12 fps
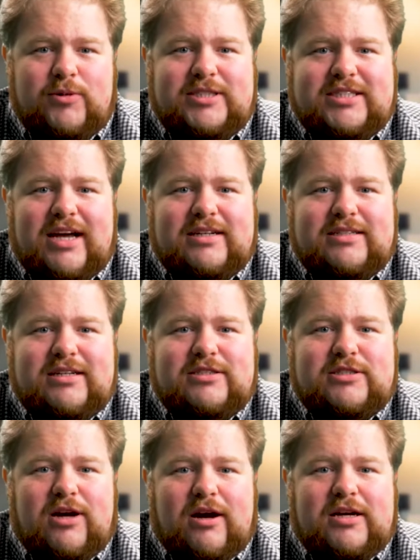We just got done
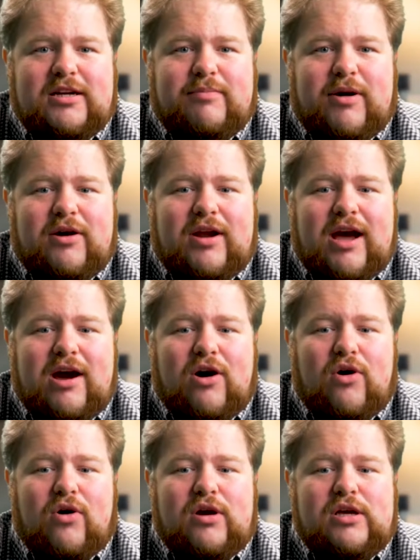talking about
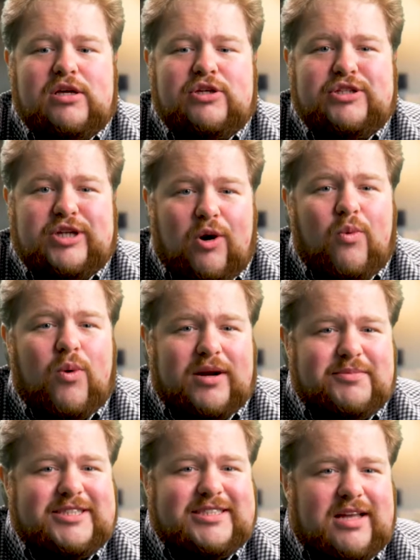how you don't want to
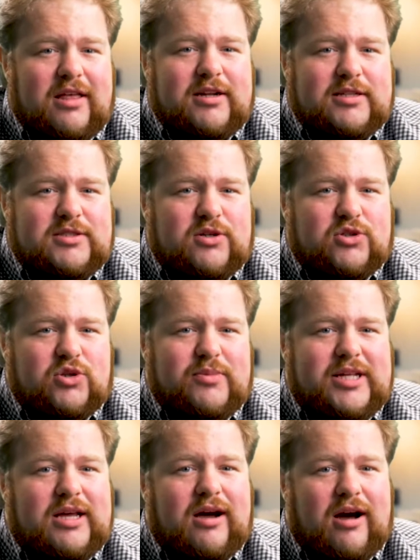be selling on social
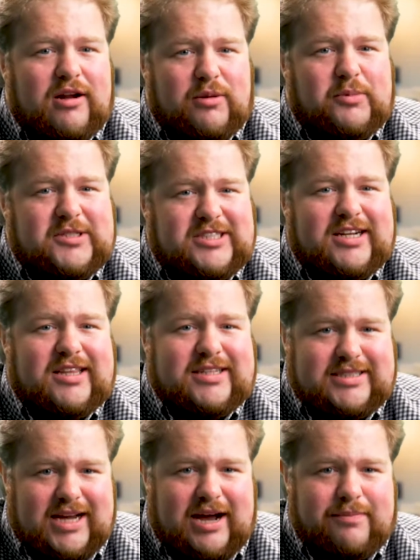media 100% of the
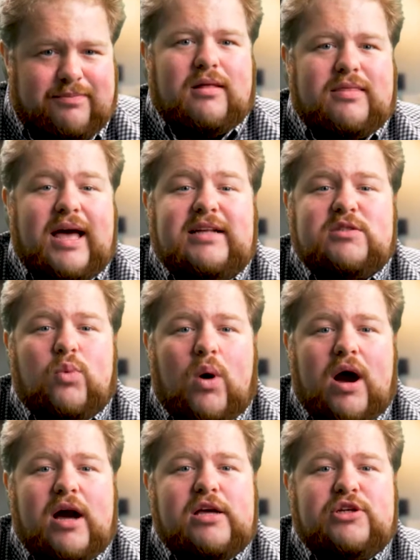time. That's
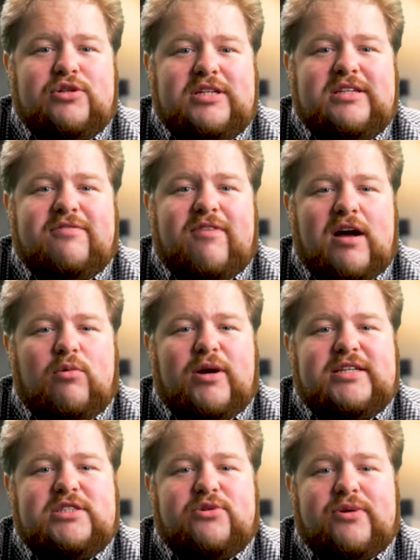why you need to find
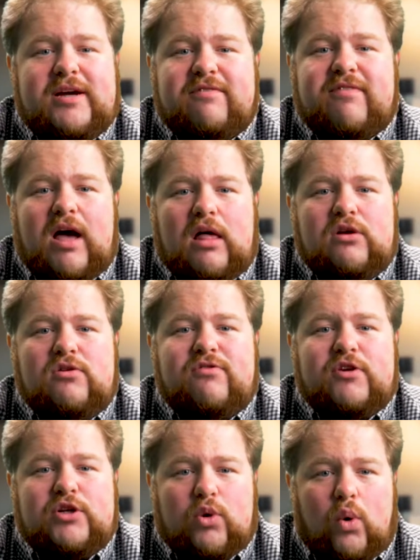ways to create value
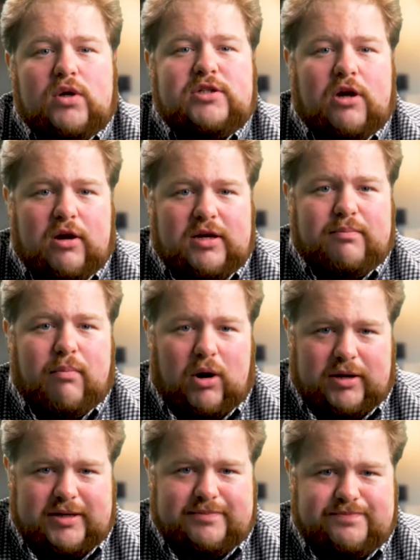for your target market.